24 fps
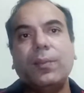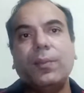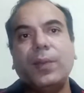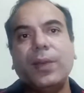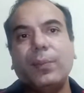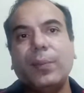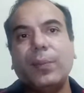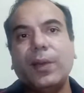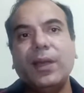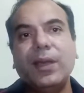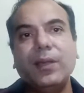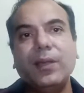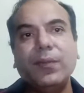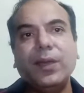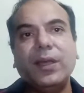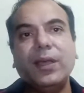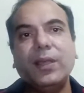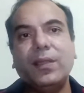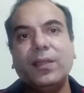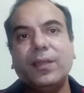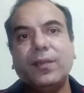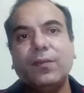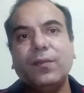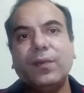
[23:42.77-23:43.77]
people
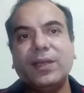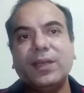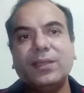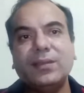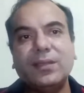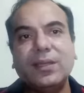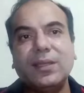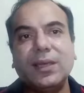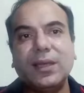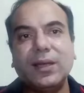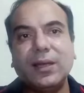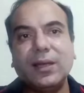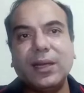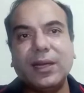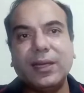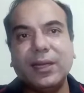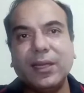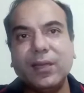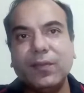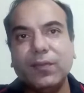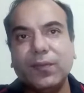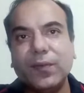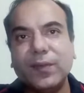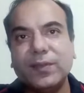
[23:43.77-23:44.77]
living in the west, they are
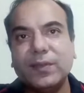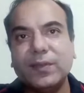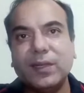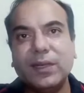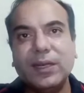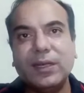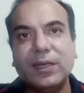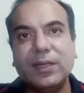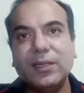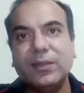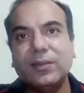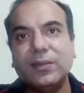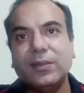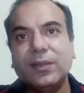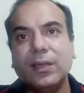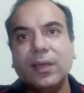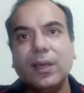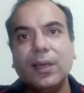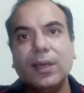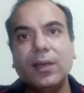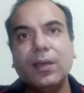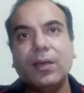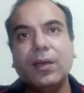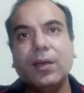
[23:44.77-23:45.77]
getting facilities
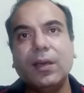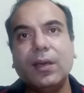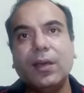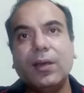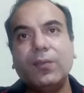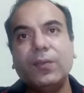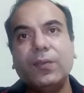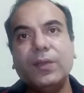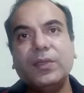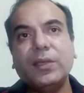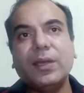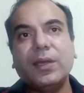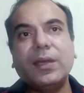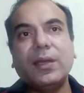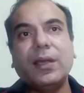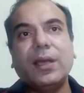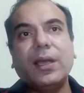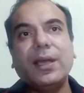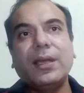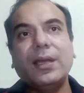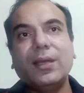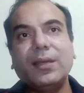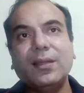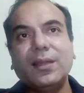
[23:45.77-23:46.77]
which are
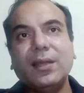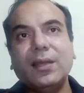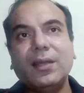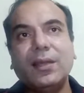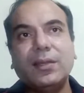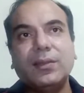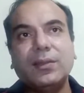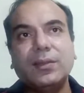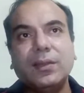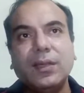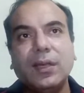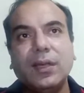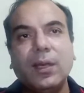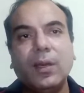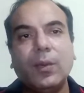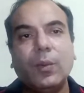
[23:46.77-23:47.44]
higher than us.